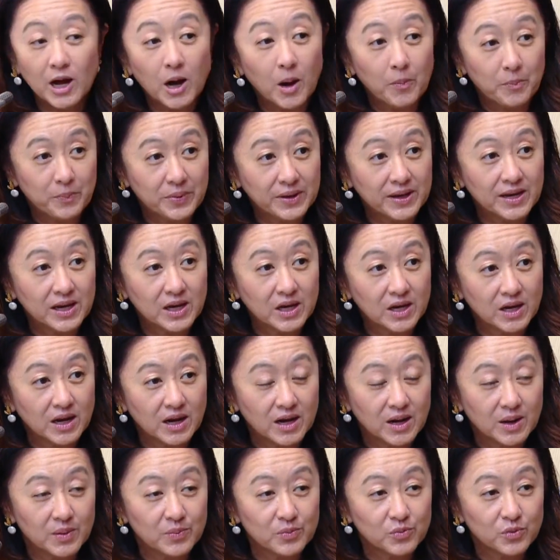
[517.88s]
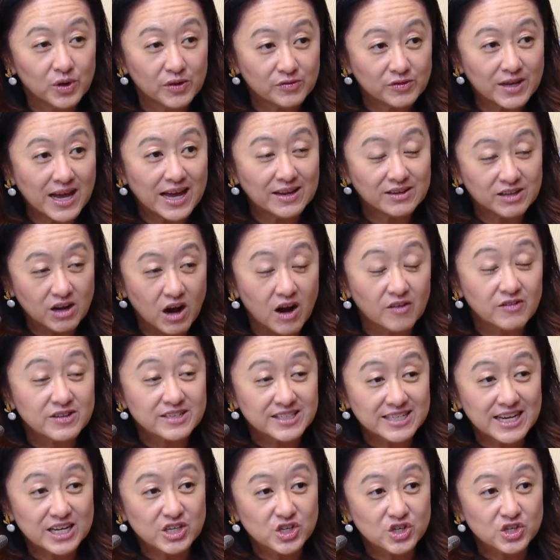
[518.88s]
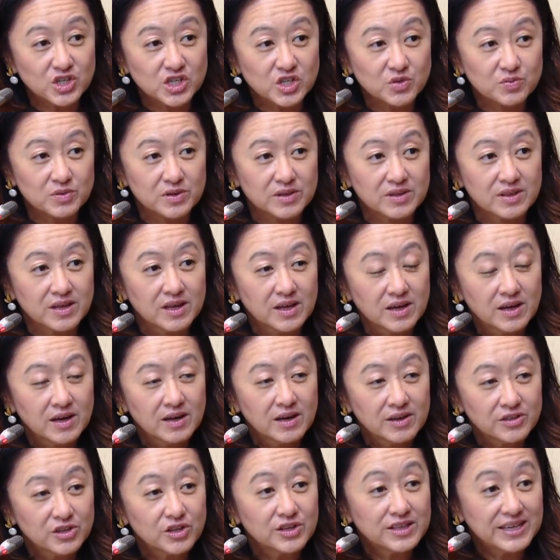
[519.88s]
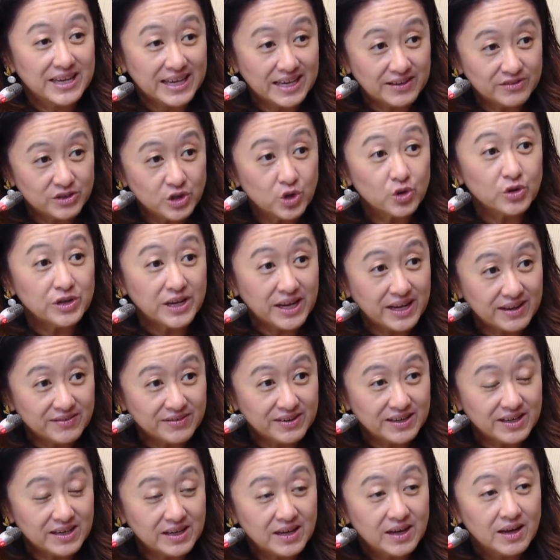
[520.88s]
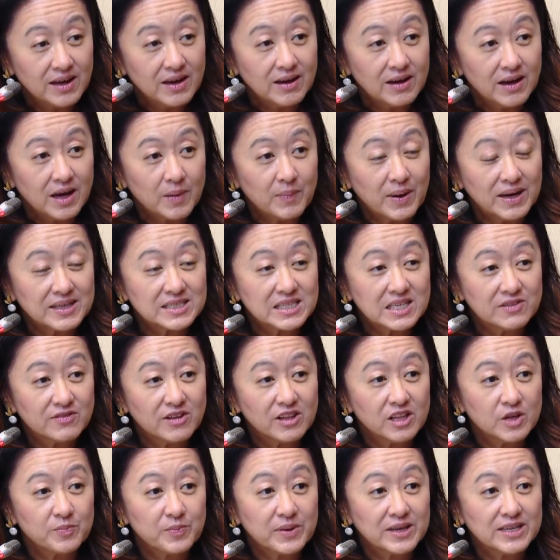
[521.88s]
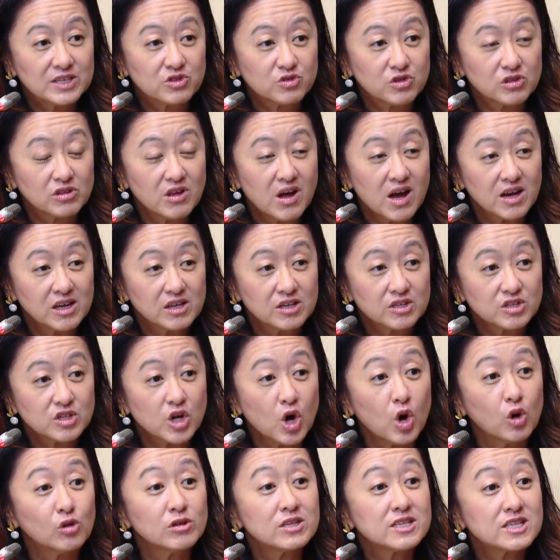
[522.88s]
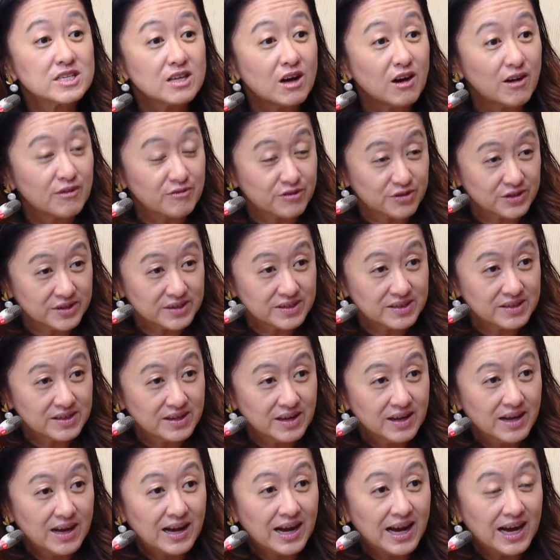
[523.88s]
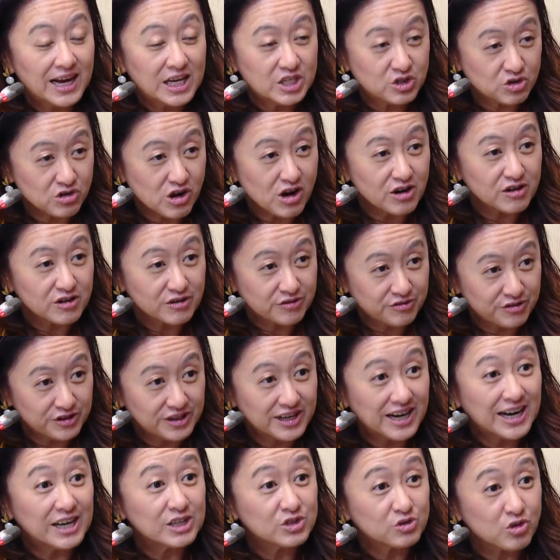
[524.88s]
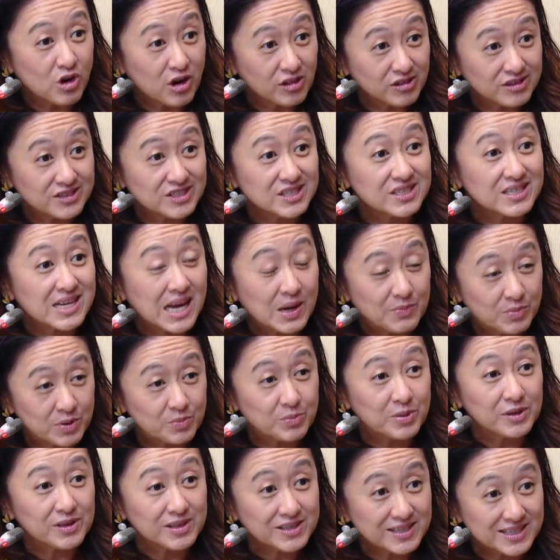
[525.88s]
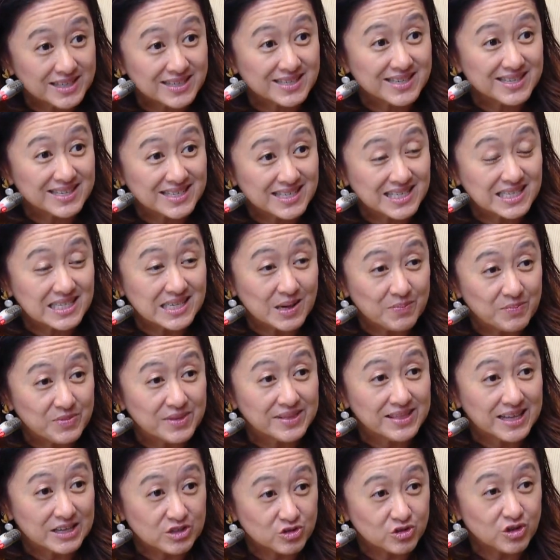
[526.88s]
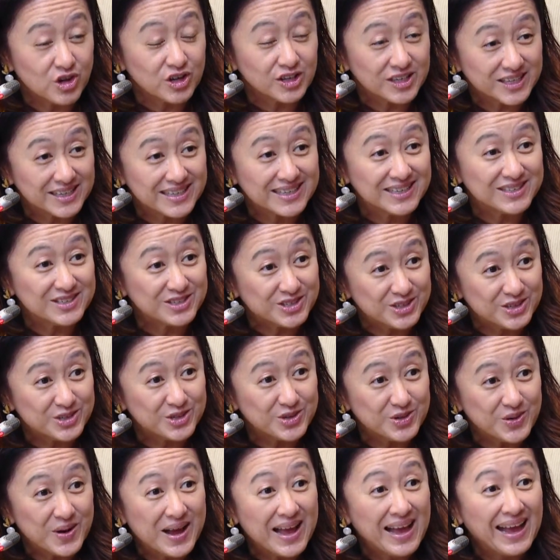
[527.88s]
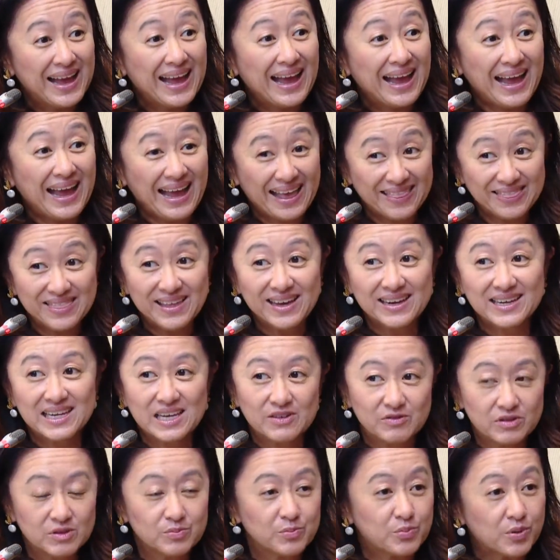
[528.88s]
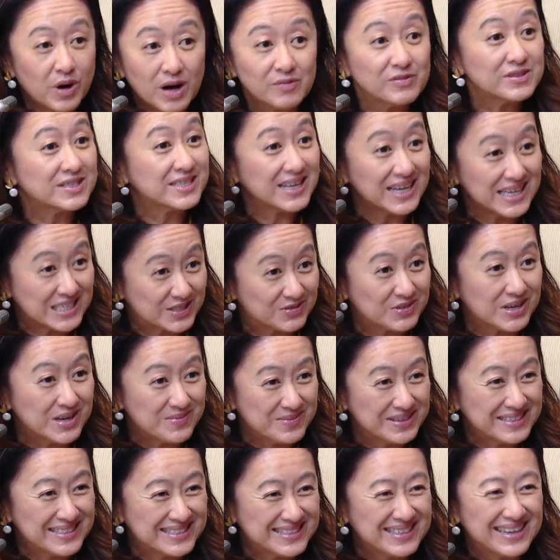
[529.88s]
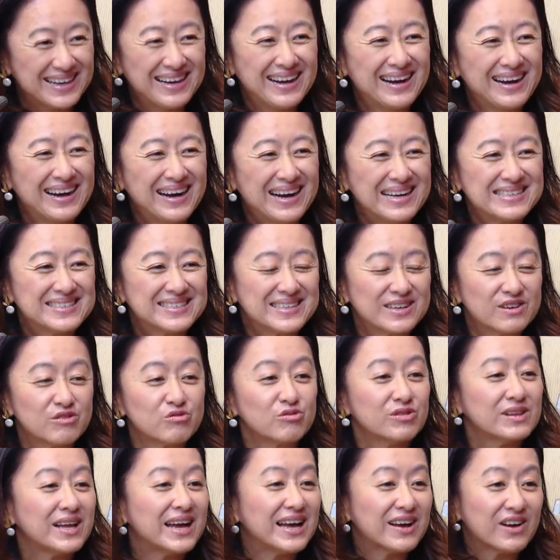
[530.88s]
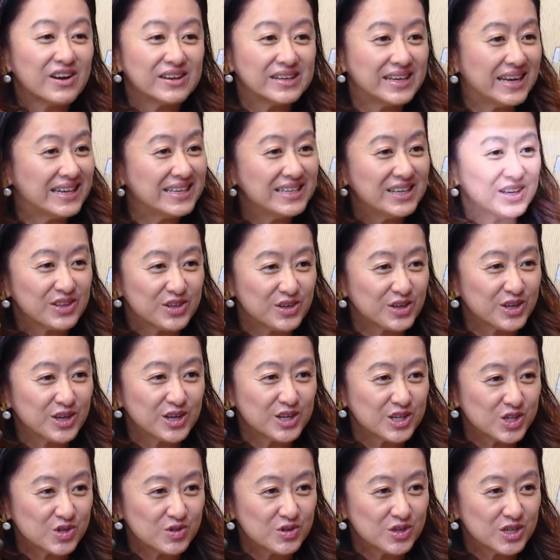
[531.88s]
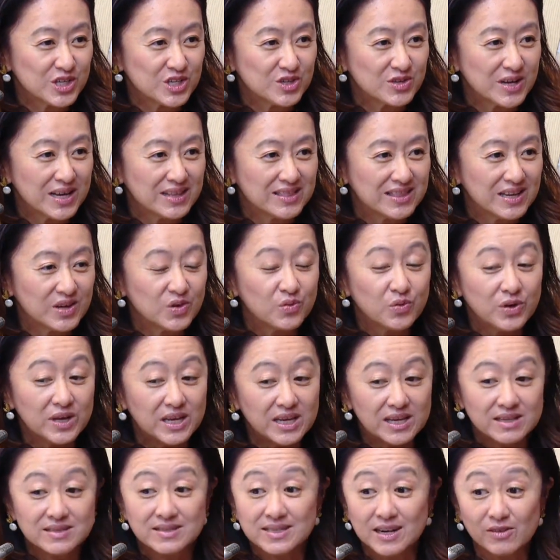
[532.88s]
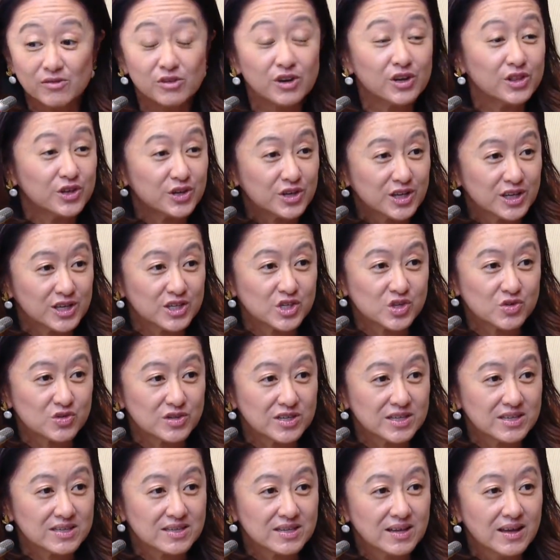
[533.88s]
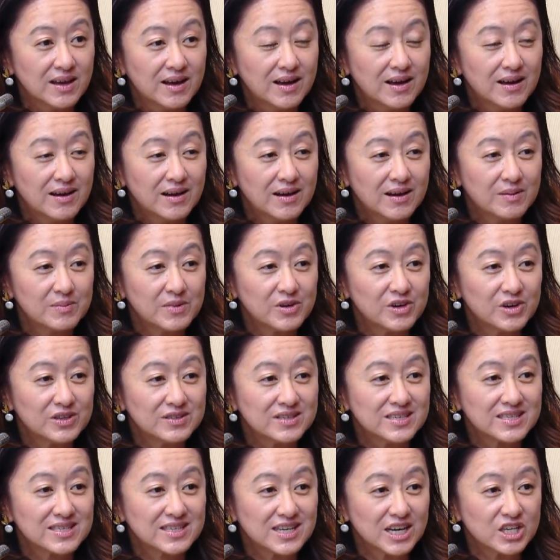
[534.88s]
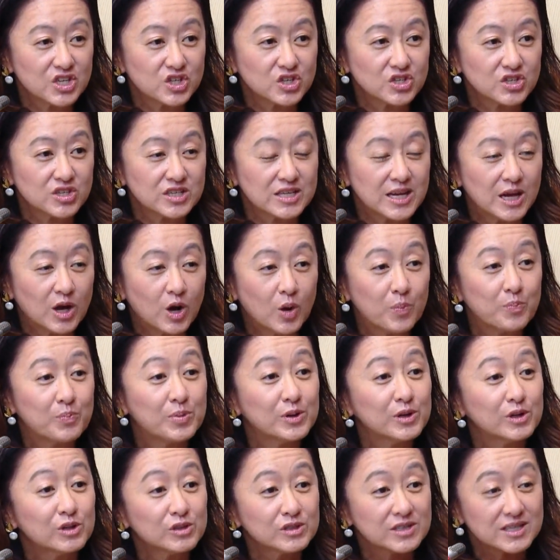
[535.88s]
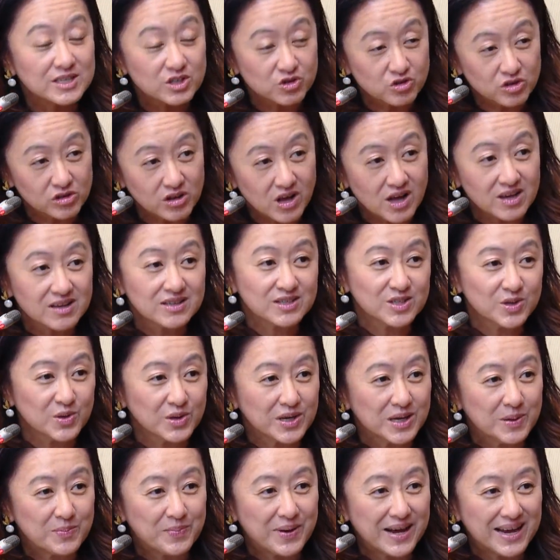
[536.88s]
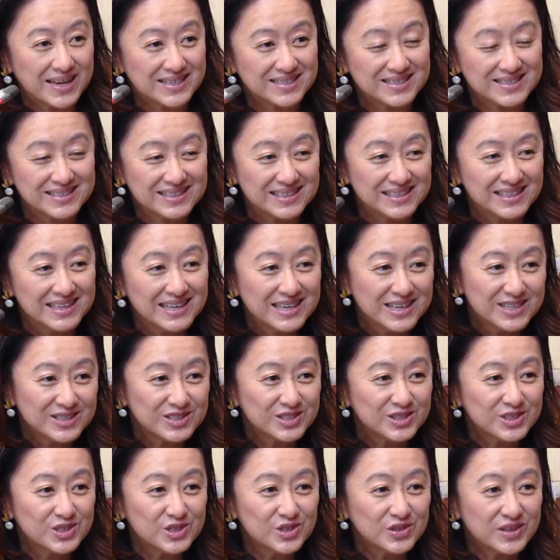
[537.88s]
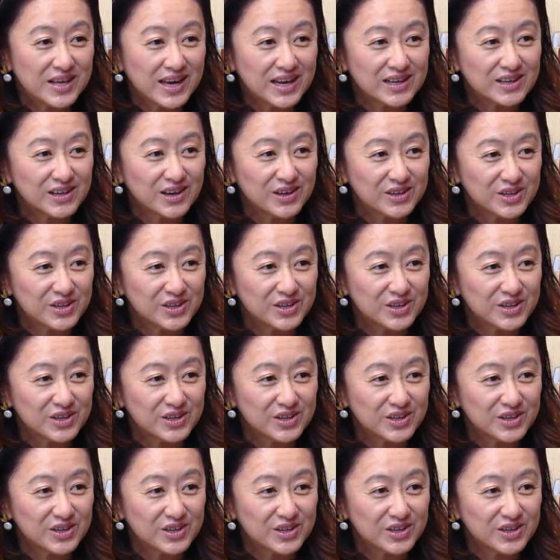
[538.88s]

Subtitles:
helping, we've had conversations with your Navy about developing Sri Lanka's own sovereign hydrology capabilities. This is something that Sri Lanka can do, and then even profitize from it instead of relying on any other country. So I think we and several other countries are in discussions to help build Sri Lanka's own capacity to do that